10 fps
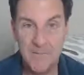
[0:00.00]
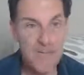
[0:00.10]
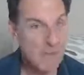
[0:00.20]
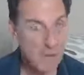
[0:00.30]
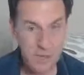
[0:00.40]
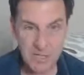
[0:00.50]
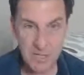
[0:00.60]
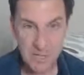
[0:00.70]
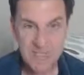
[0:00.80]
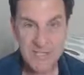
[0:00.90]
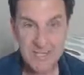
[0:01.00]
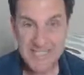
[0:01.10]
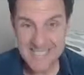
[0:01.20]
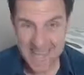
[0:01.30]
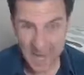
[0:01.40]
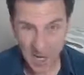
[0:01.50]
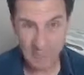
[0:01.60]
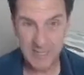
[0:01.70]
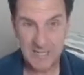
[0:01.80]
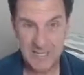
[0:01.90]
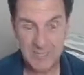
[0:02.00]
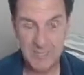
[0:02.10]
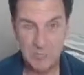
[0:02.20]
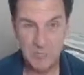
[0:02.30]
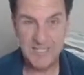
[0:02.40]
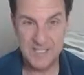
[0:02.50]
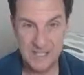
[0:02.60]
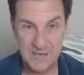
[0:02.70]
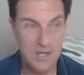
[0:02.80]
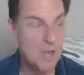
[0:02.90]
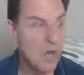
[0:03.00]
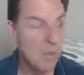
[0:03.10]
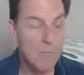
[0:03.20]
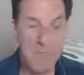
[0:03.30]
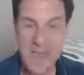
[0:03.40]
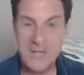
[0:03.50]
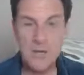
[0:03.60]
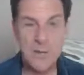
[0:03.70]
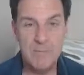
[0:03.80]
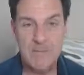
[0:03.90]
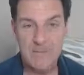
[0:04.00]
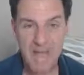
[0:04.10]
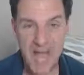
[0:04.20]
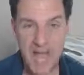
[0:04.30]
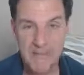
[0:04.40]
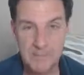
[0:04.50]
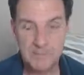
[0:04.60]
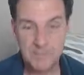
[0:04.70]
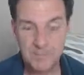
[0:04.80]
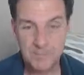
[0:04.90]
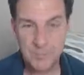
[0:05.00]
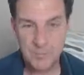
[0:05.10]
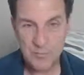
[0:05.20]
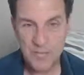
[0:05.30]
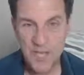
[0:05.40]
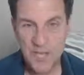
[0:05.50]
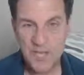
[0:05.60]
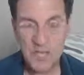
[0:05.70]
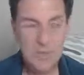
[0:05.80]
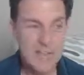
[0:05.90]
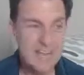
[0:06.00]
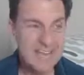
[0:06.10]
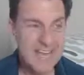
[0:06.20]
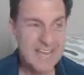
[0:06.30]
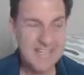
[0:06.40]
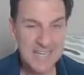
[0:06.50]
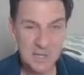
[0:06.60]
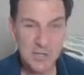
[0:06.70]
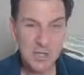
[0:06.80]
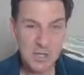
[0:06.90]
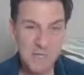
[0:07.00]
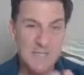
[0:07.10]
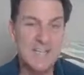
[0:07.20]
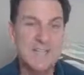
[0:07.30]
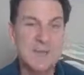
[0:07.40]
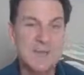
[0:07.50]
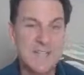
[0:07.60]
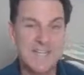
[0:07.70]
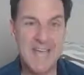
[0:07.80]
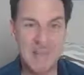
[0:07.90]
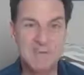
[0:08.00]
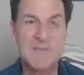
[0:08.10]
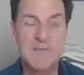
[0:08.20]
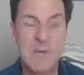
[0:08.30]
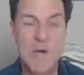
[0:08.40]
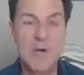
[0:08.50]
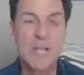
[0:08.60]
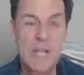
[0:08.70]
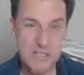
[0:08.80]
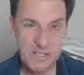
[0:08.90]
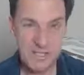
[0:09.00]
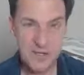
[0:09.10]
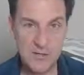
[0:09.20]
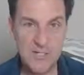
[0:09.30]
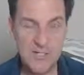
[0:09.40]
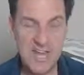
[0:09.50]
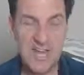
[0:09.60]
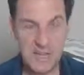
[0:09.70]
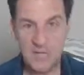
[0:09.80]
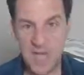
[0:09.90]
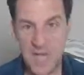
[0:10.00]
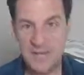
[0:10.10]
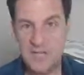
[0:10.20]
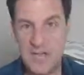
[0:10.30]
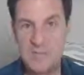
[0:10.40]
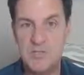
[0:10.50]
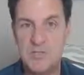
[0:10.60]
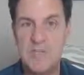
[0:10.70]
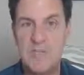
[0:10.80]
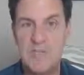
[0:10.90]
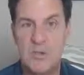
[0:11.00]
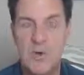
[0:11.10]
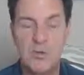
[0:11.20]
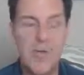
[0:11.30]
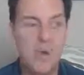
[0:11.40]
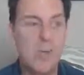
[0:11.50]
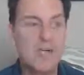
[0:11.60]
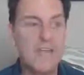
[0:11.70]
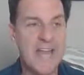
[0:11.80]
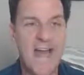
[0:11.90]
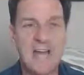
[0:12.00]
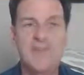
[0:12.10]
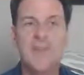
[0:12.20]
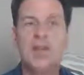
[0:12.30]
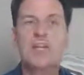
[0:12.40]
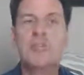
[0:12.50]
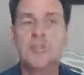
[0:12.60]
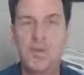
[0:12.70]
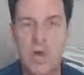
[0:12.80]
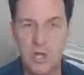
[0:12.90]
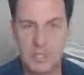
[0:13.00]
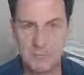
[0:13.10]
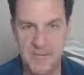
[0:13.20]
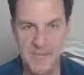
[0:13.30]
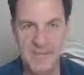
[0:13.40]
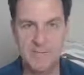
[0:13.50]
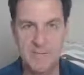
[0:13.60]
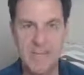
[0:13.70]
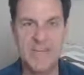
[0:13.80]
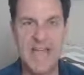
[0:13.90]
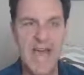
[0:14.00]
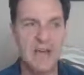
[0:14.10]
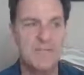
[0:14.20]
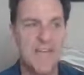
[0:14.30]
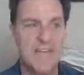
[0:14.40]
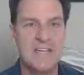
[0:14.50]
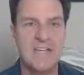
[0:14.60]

Most humans are terrible at receiving, men and women alike. So when this idea of shifting into receptive mode, just understand, and a lot of times you're being told, well, get out of your controlling behavior, get out of that